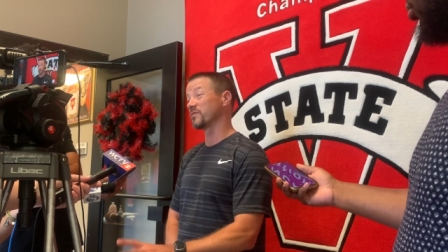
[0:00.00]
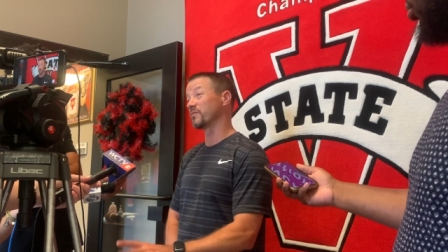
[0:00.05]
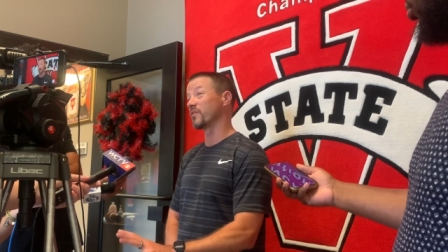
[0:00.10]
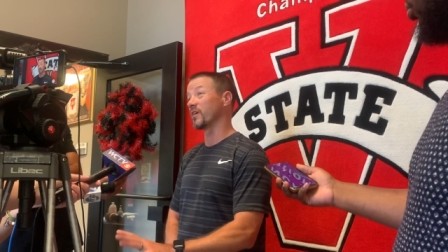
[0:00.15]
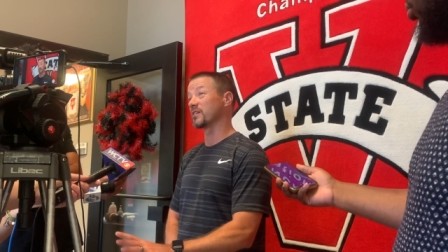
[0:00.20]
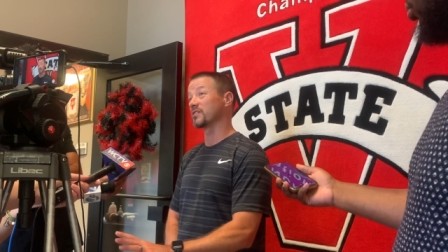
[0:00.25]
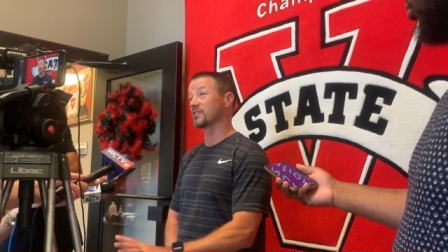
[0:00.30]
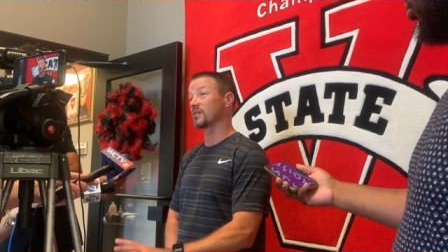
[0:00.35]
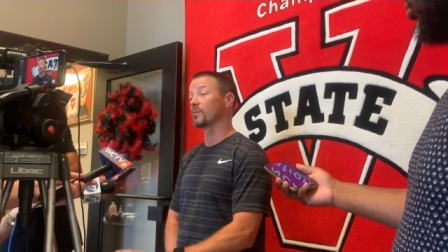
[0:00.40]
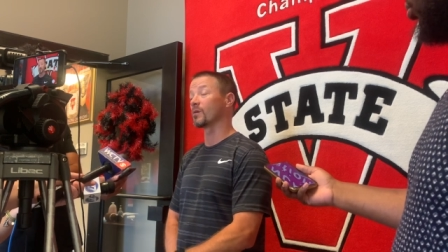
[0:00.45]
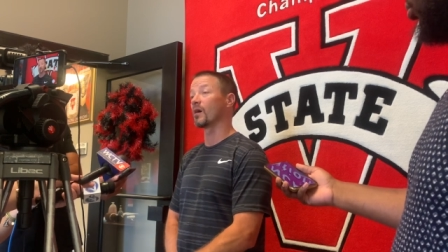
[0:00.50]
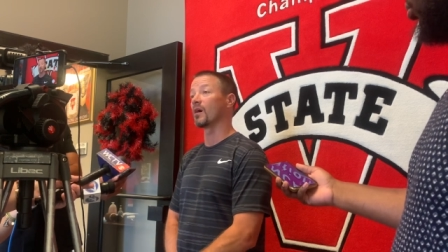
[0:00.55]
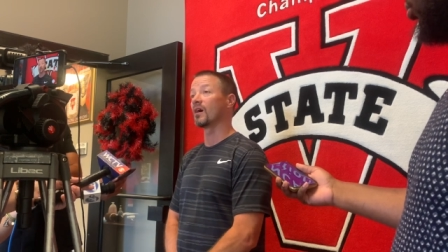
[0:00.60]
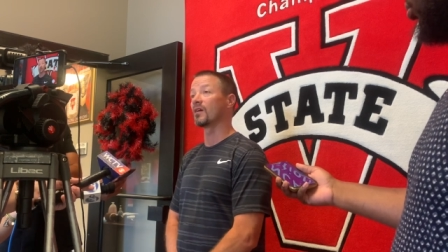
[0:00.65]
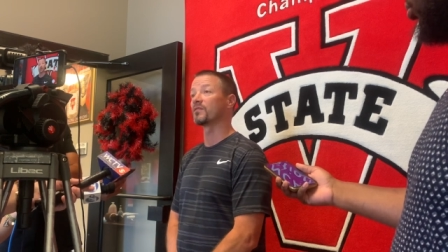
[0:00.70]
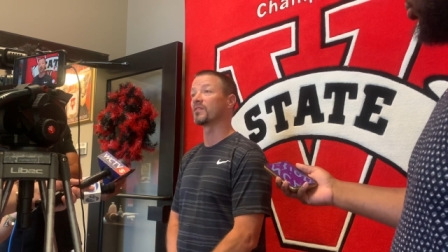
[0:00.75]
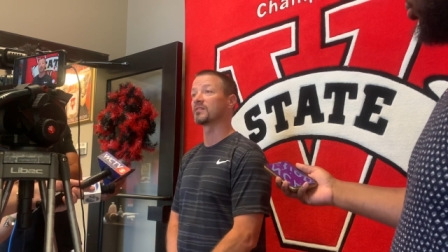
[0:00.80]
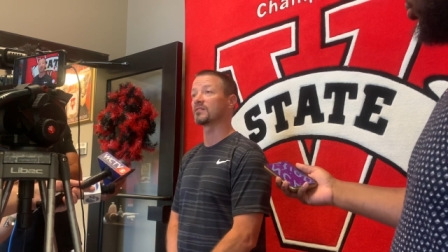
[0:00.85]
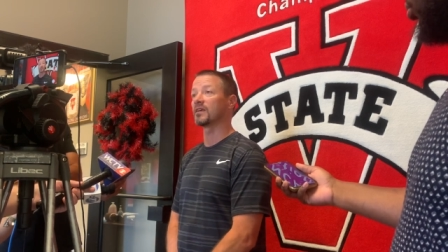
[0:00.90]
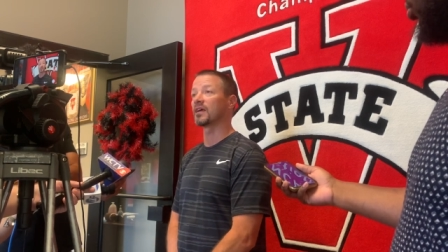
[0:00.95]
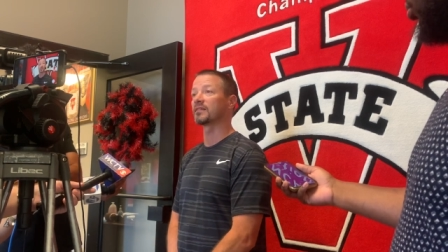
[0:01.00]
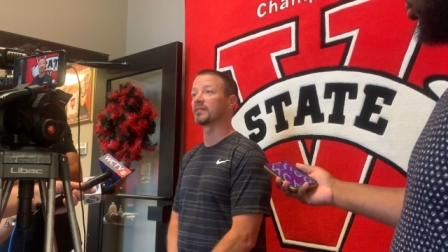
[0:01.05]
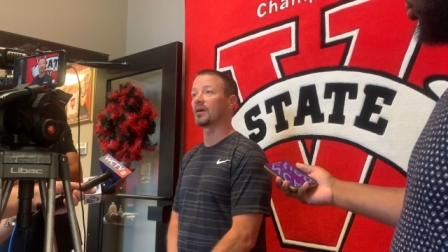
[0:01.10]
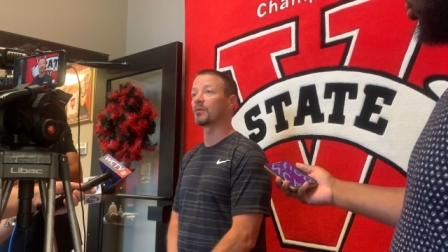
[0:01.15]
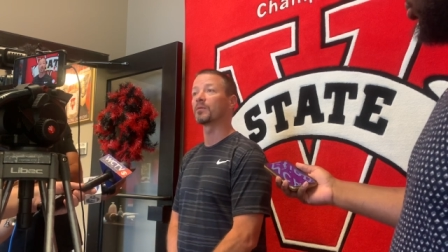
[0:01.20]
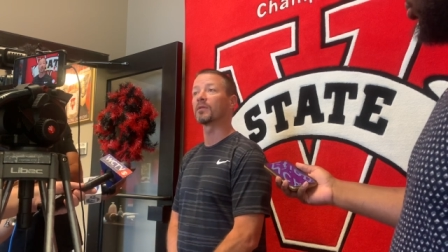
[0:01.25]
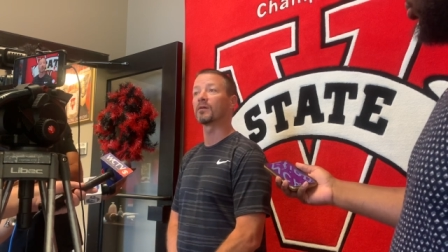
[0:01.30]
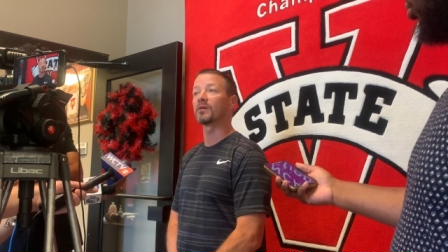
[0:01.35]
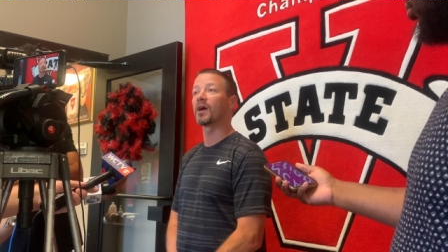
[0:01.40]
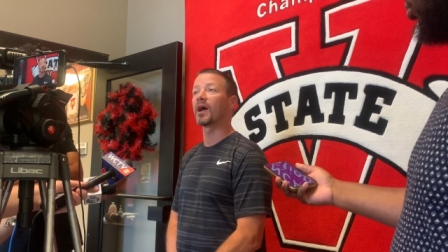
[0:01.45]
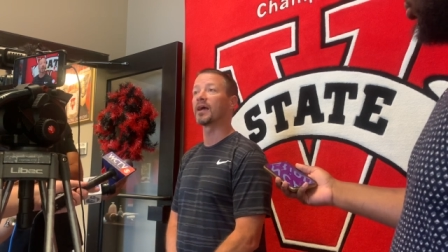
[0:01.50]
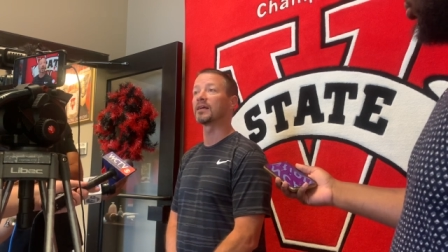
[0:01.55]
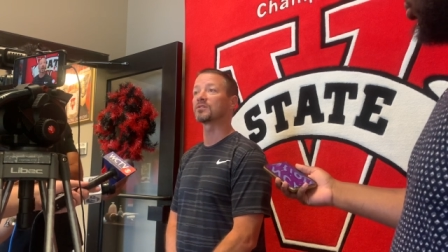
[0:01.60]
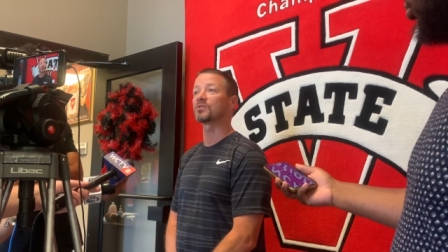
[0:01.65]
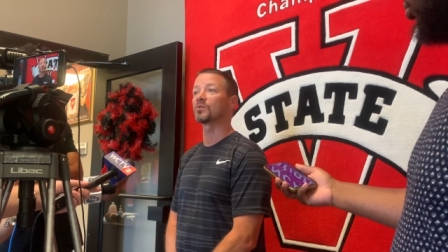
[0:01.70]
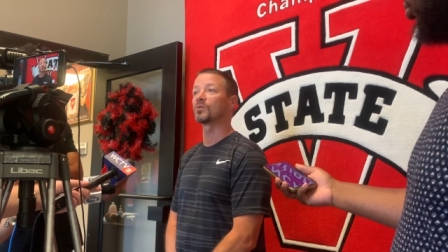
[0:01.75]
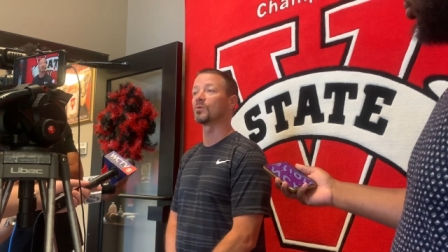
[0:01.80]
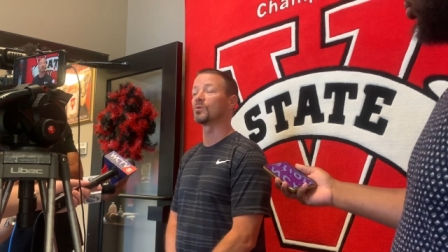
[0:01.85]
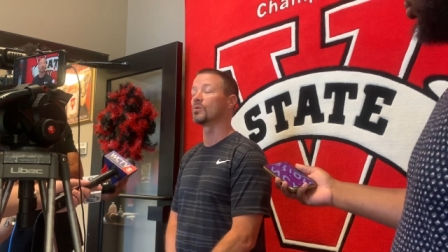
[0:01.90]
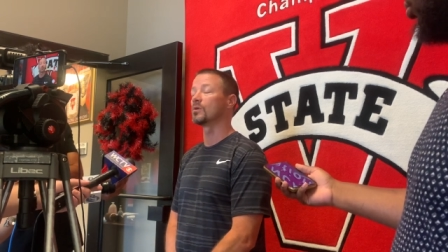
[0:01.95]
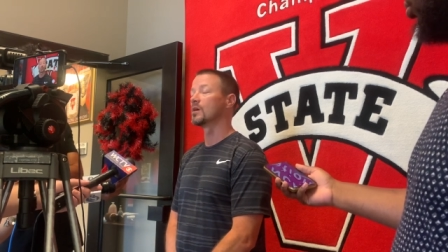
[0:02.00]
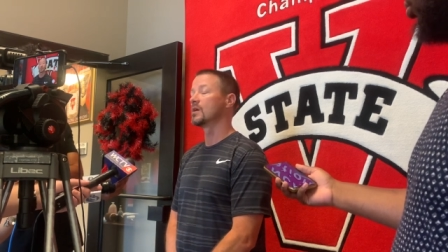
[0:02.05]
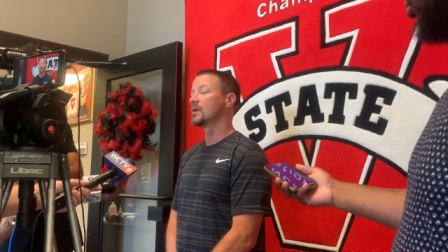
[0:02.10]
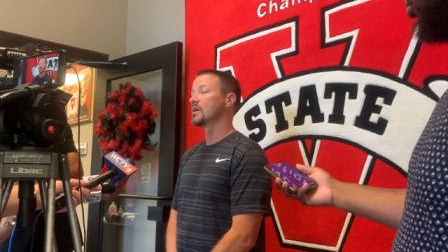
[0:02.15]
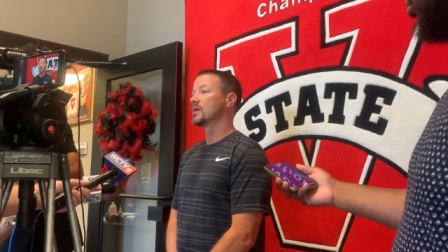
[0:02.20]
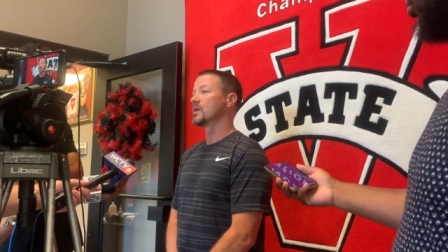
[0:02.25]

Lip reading: very similar offense like that when they're in high school.